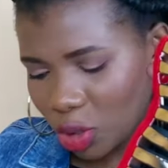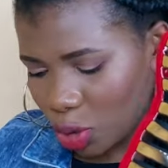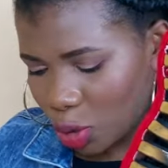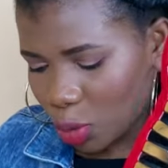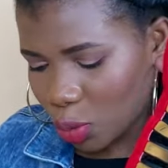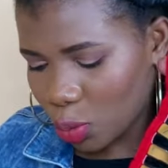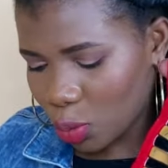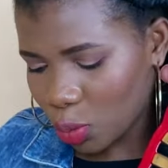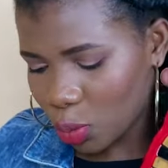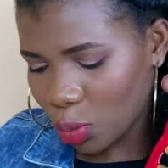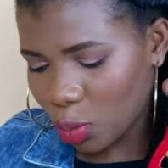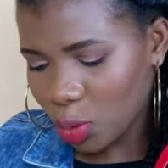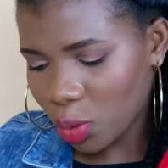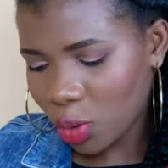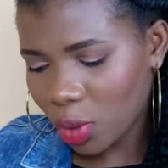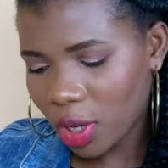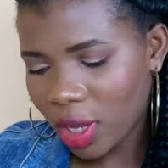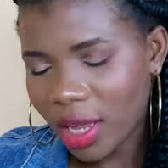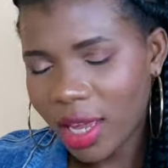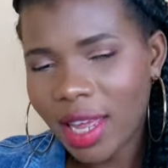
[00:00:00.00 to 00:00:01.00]
shoe.
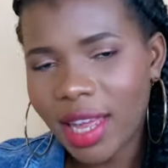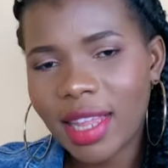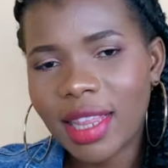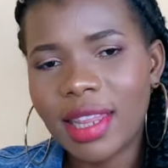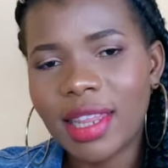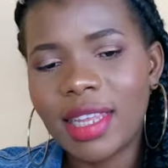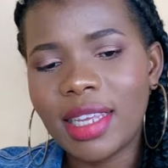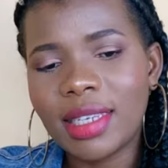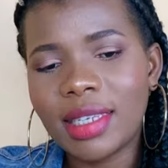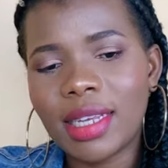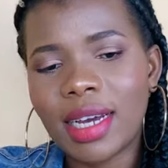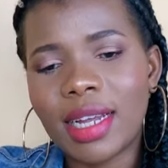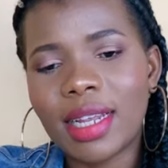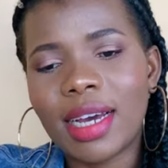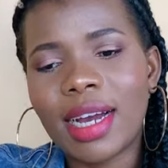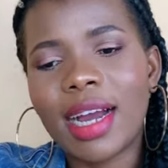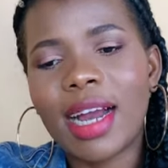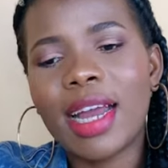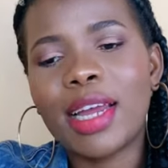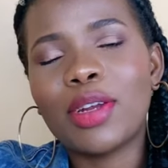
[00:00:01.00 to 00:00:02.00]
These are
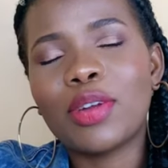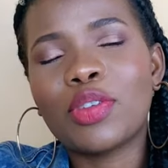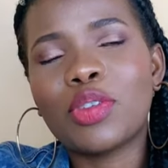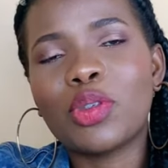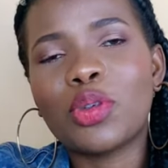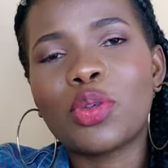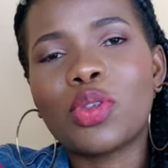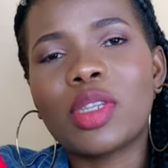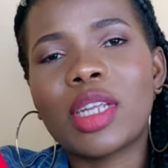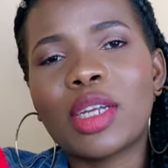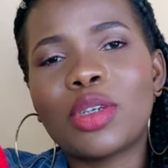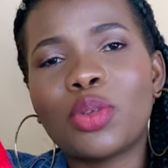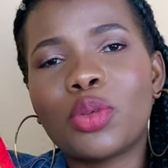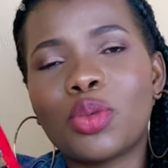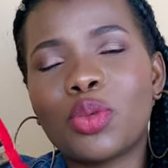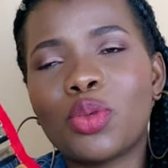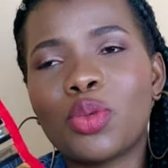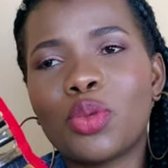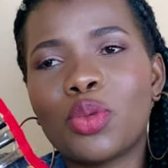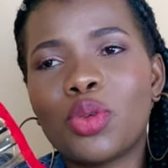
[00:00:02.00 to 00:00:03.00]
the kind of shoes that you
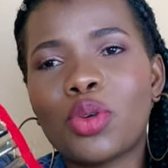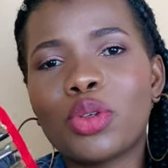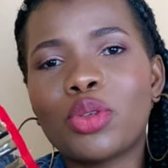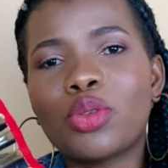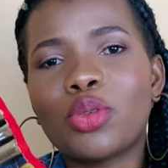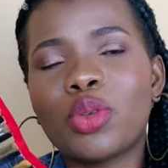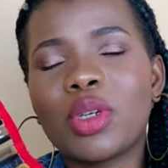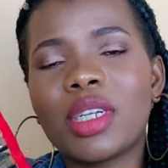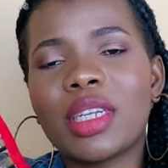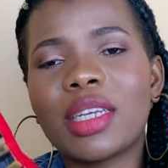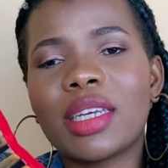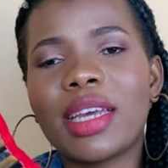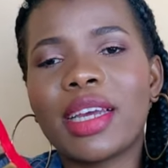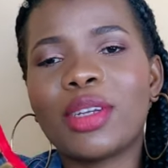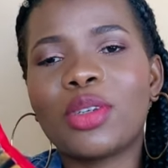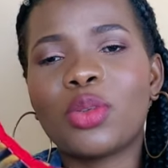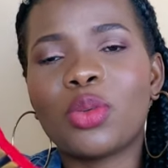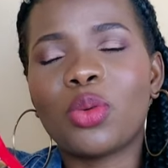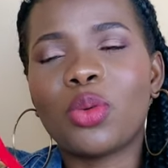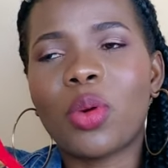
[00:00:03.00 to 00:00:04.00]
do not really
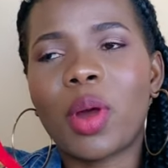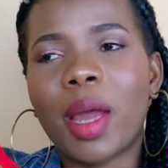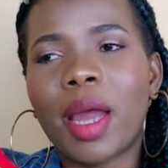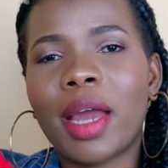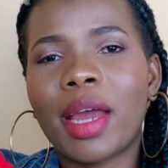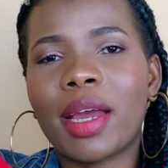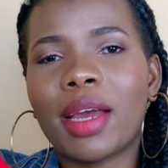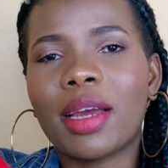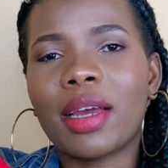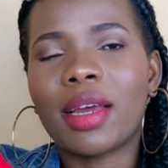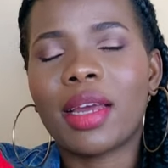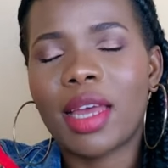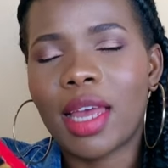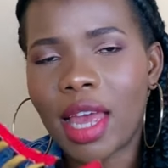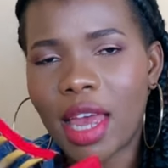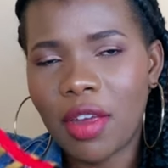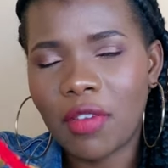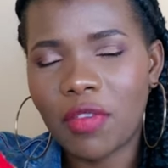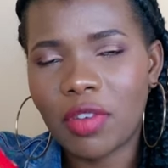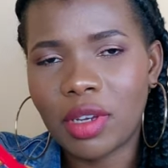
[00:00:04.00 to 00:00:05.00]
get to wear
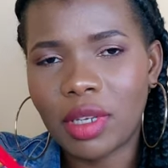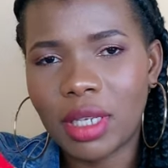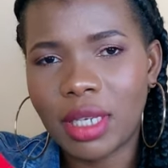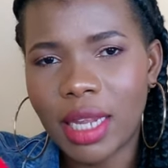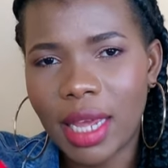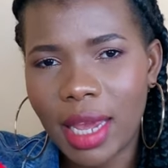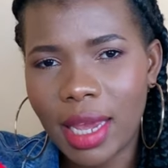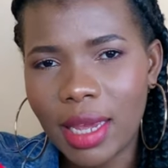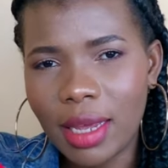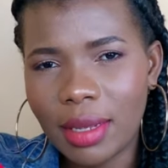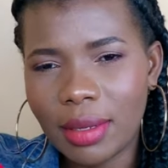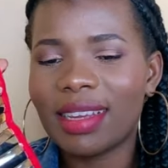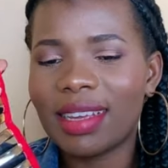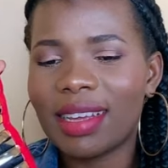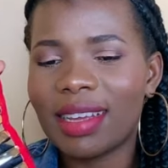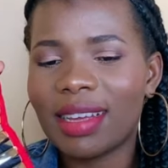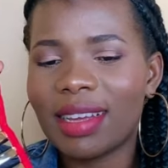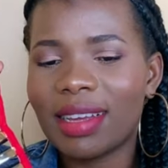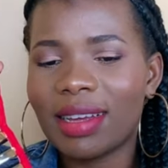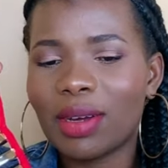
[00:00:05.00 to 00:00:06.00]
every day,
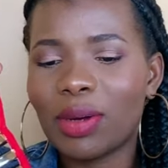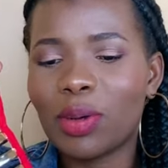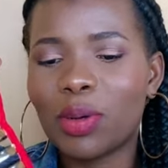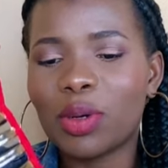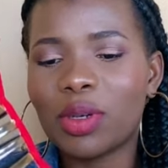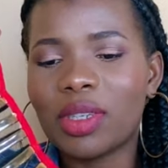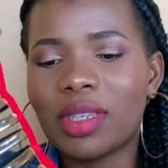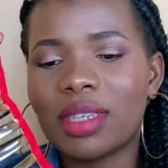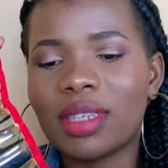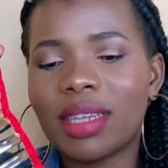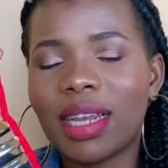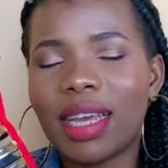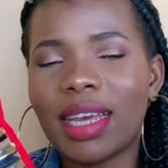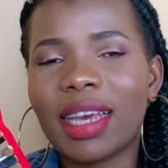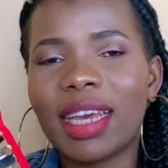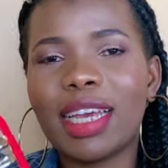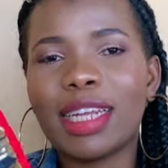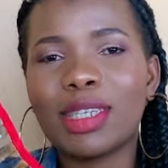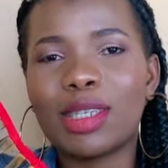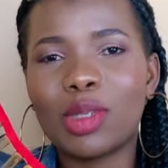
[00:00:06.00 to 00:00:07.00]
because
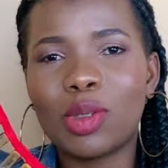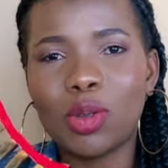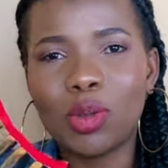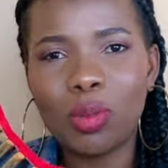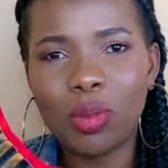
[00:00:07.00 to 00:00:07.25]
it's too